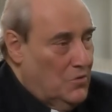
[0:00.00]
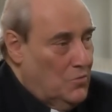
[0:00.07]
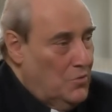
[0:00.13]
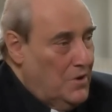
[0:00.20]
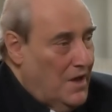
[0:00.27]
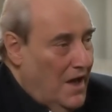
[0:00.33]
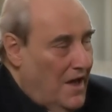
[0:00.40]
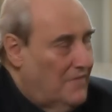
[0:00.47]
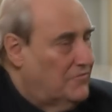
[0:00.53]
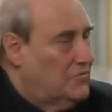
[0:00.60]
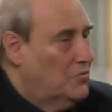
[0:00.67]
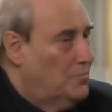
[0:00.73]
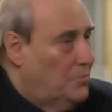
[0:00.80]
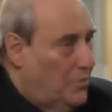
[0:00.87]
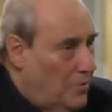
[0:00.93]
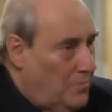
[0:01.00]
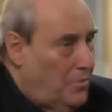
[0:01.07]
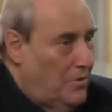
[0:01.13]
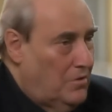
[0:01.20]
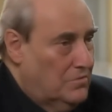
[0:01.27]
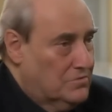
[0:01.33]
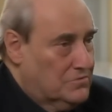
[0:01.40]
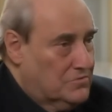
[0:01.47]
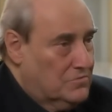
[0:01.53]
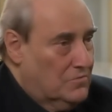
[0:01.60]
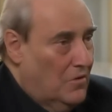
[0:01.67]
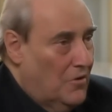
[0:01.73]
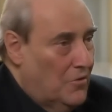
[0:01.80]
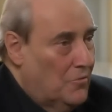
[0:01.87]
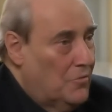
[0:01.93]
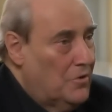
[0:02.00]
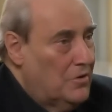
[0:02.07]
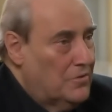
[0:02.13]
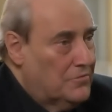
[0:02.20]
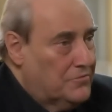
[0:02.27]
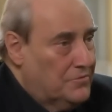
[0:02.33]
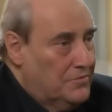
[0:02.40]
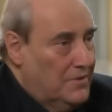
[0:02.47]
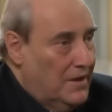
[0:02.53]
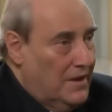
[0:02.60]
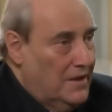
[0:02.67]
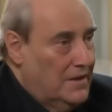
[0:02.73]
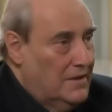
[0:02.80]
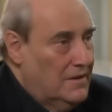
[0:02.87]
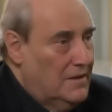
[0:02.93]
we have to propose to our world today